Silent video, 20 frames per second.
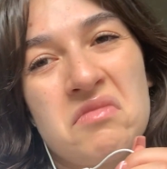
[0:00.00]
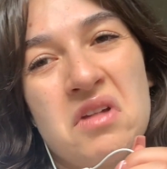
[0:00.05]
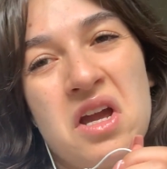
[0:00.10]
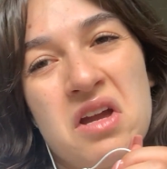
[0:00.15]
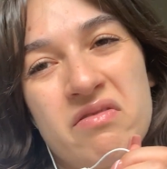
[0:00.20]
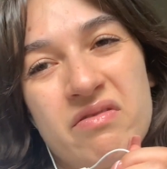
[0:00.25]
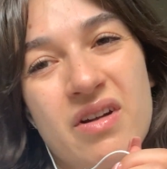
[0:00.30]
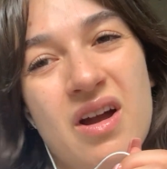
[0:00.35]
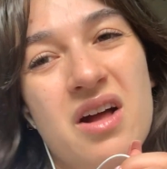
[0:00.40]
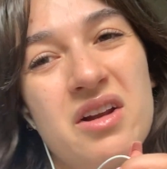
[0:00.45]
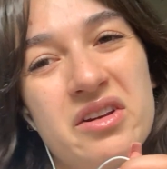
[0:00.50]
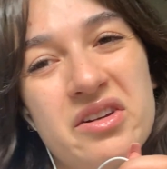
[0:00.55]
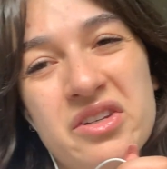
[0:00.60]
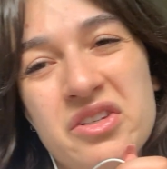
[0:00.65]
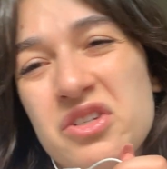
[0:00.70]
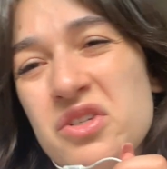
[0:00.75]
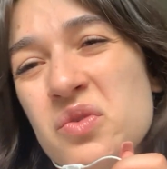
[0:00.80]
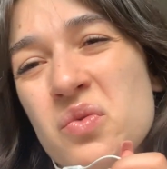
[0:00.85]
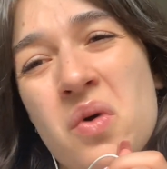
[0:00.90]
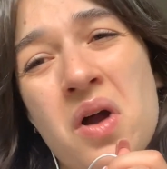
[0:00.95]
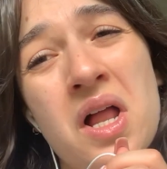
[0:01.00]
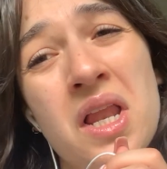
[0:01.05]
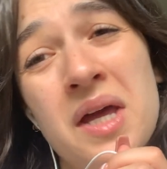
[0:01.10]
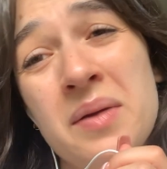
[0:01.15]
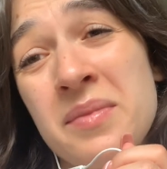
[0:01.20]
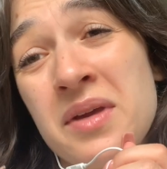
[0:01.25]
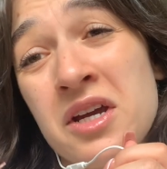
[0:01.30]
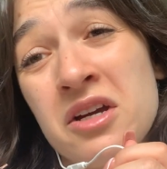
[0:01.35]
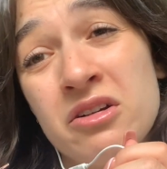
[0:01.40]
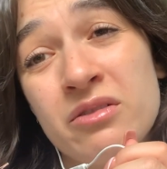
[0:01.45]
I've got to, just while
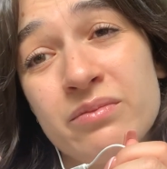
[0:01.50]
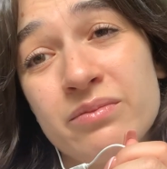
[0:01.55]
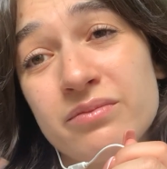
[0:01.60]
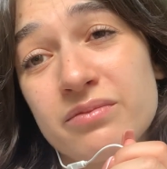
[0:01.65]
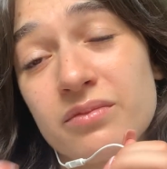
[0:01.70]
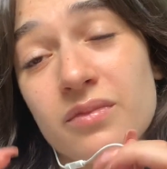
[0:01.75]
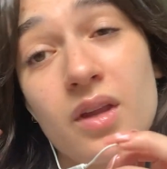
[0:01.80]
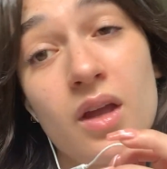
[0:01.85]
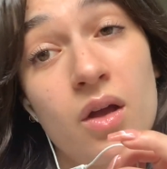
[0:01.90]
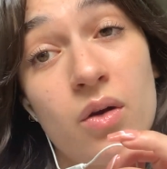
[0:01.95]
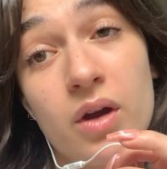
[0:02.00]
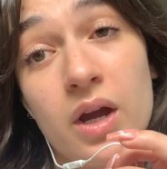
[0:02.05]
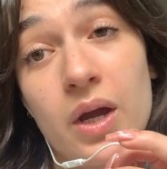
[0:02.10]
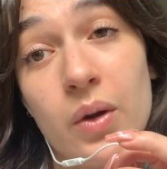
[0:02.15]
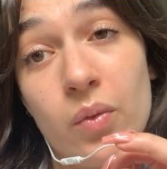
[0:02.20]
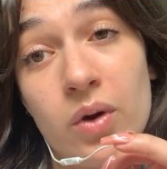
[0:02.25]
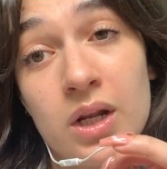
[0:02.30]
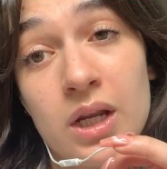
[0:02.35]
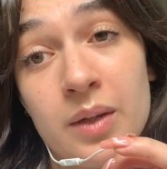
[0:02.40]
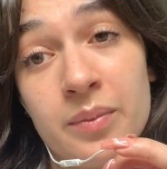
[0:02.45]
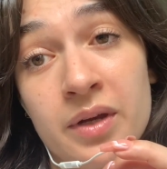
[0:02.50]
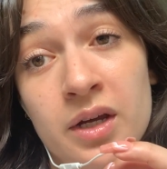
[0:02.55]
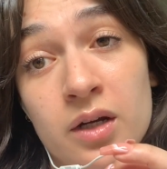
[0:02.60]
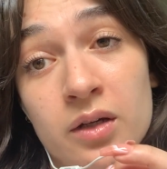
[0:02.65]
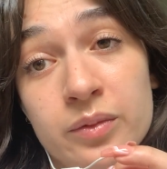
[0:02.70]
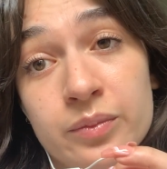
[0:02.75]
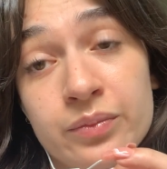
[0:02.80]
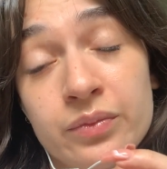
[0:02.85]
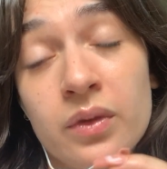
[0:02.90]
I'm here. Okay, while I'm here.